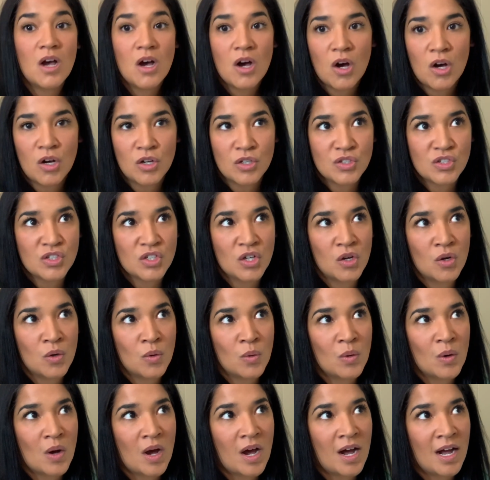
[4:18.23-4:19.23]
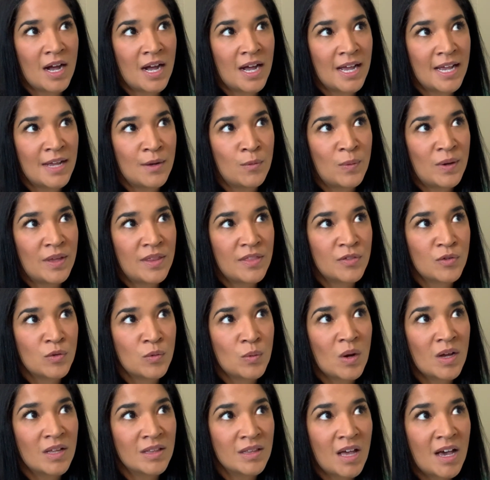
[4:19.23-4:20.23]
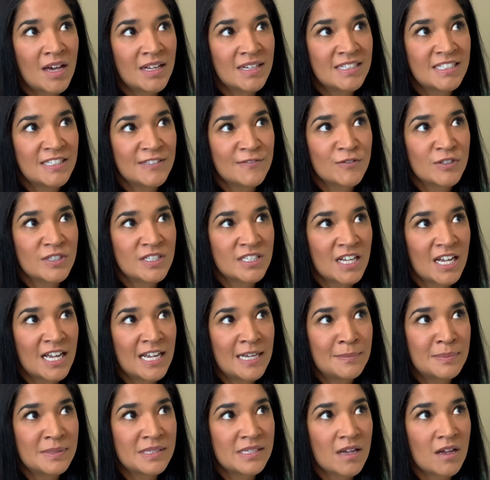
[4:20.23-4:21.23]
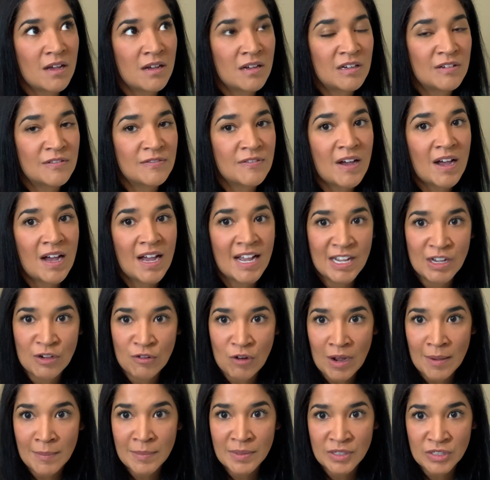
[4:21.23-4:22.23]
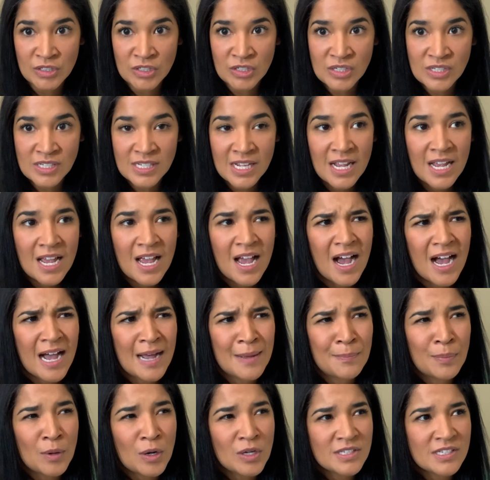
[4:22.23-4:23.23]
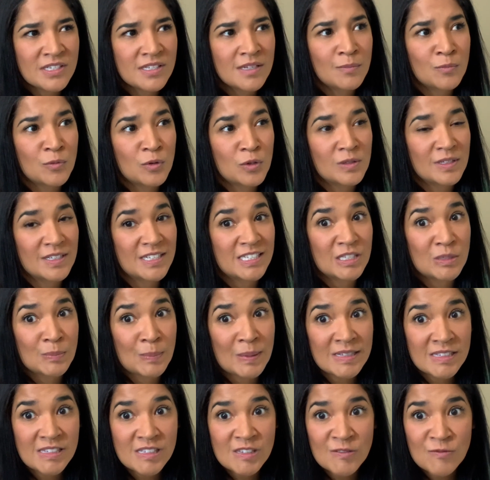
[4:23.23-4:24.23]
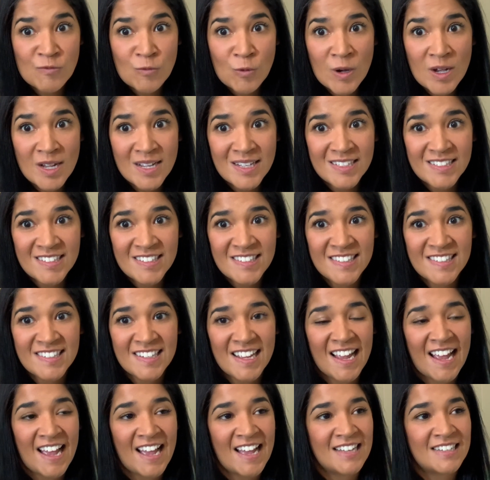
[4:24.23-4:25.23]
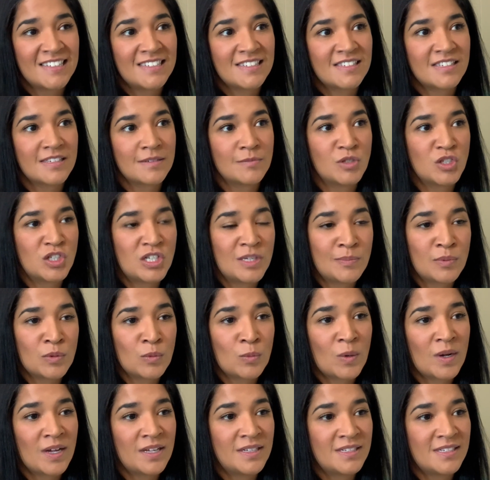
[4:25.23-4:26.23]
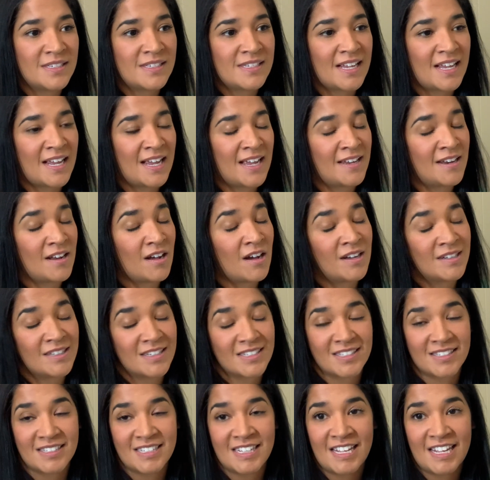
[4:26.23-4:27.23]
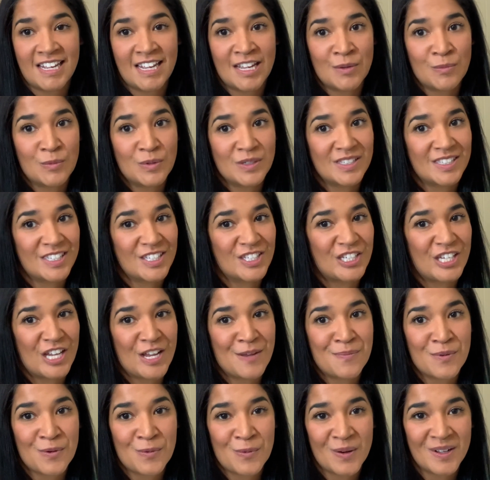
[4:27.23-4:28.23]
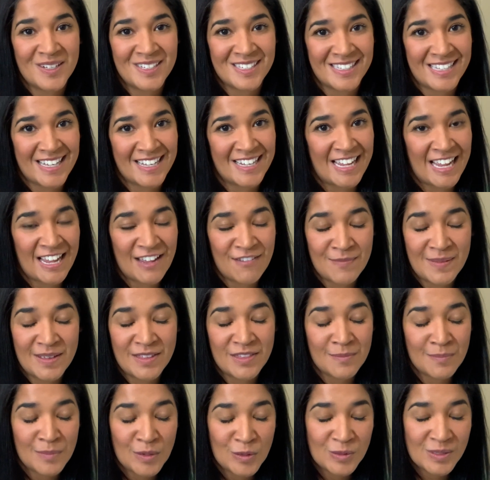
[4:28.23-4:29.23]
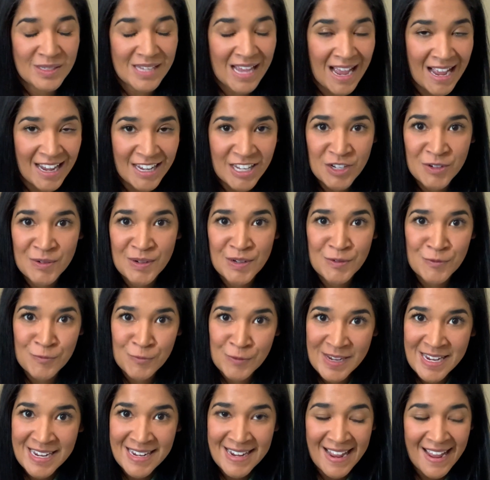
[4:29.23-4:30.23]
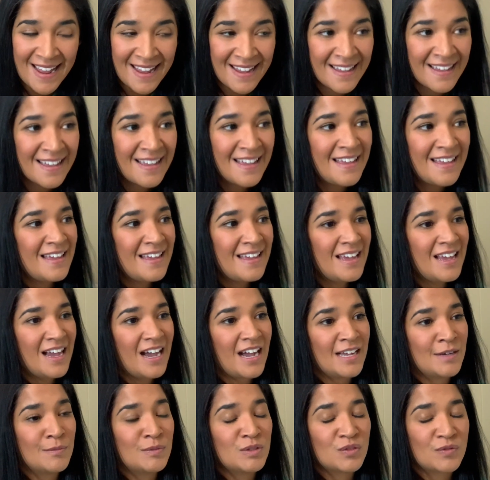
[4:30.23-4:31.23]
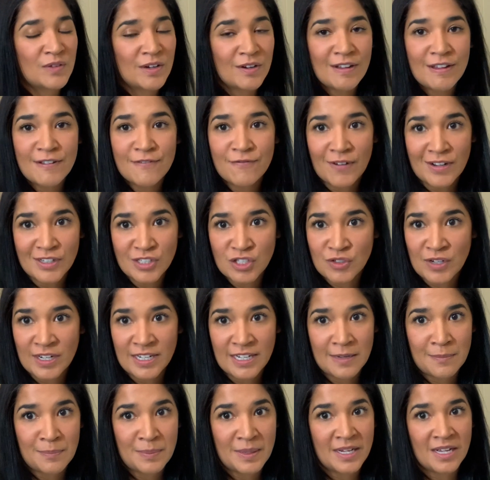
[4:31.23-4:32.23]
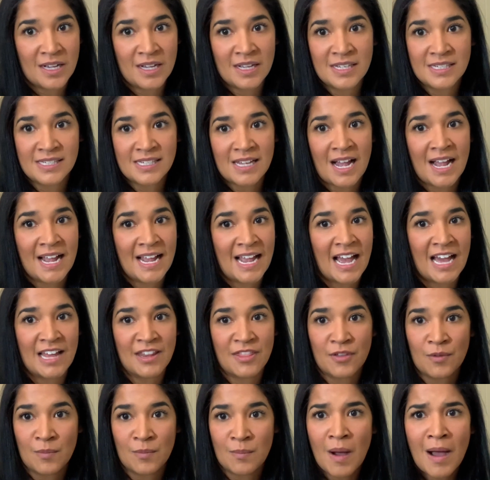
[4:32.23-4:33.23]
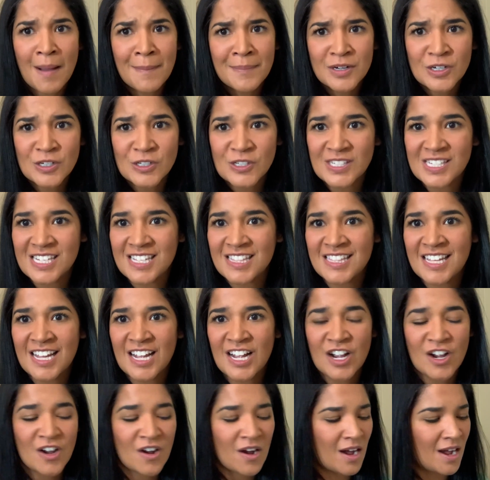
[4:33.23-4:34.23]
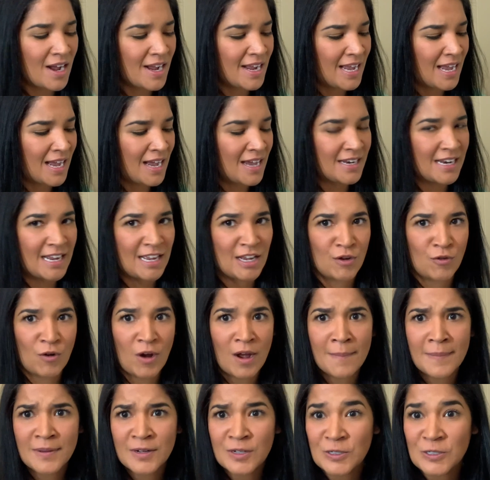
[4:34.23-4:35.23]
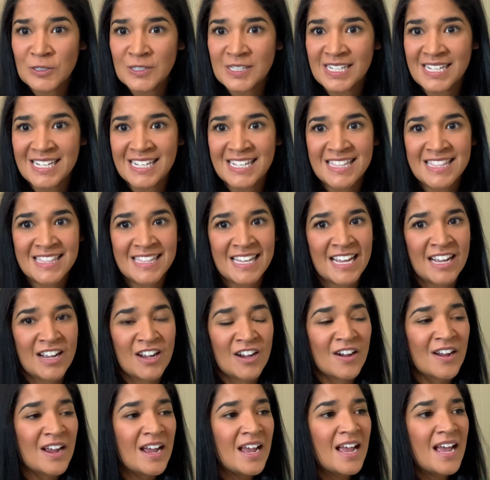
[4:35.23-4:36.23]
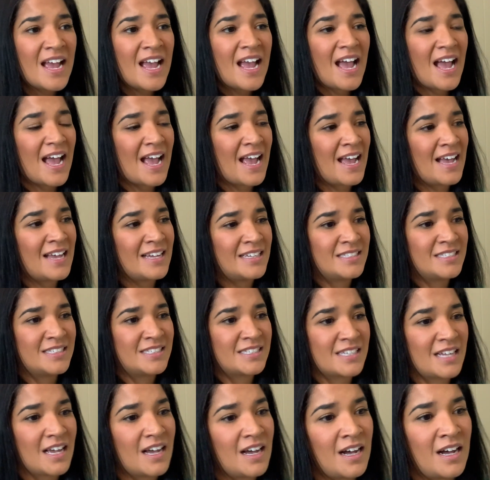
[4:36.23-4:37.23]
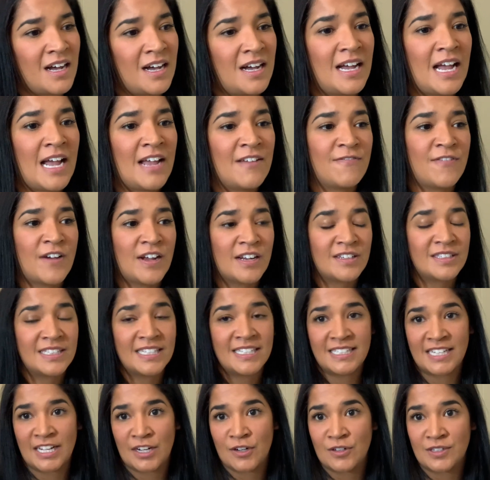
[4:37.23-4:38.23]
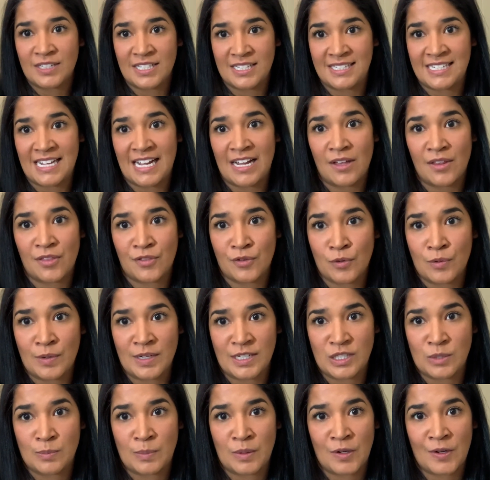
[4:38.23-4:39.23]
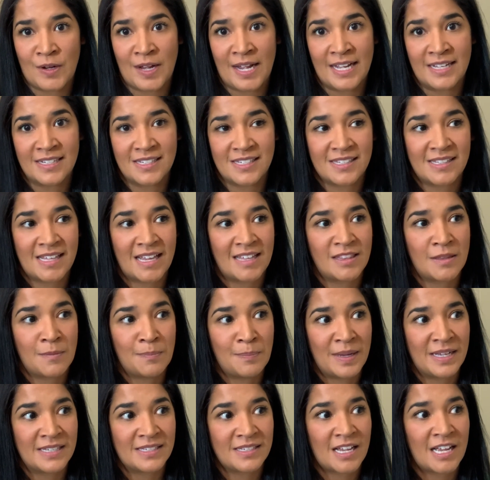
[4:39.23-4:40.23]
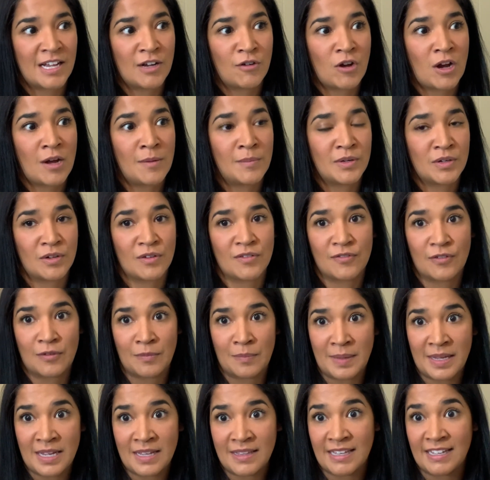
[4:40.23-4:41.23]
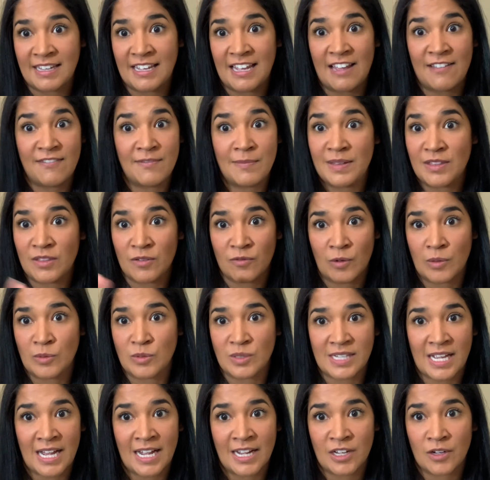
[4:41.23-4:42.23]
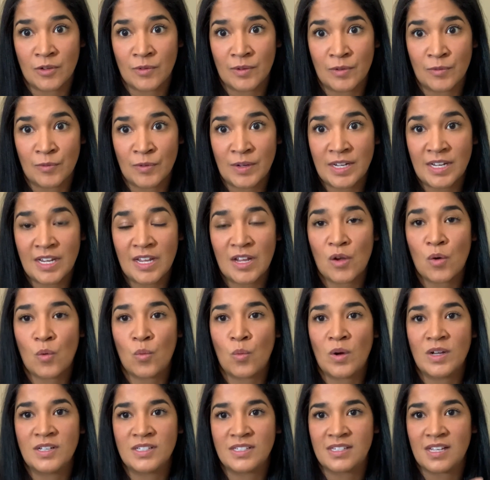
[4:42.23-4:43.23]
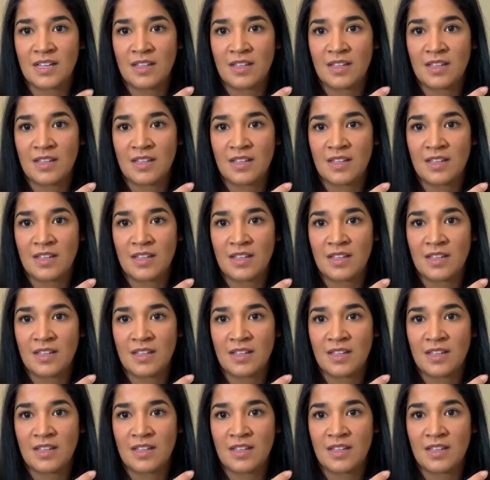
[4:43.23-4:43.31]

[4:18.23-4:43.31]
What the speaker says: Also, I went through a lot of different types of hygrometers. I bought some real expensive ones and some cheaper ones, and honestly, it was the cheaper ones that gave me the most accurate reading. I was very frustrated because I had thermometers in there, I had hygrometers in there, and I finally narrowed it down through experience that the best hygrometer for me that gave me the most accurate reading was